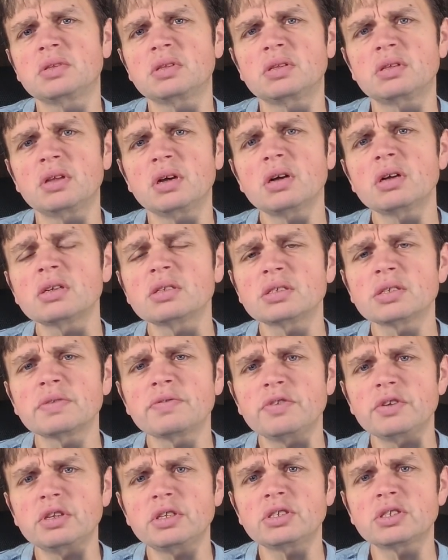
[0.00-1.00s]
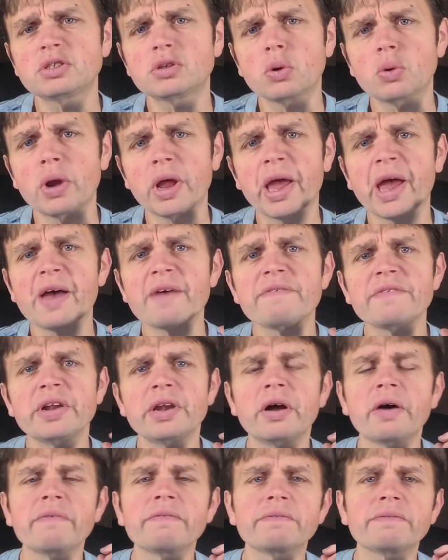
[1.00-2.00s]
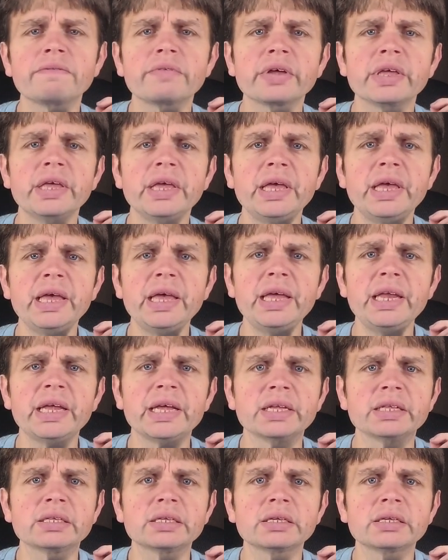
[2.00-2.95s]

does if you just don't have enough in it.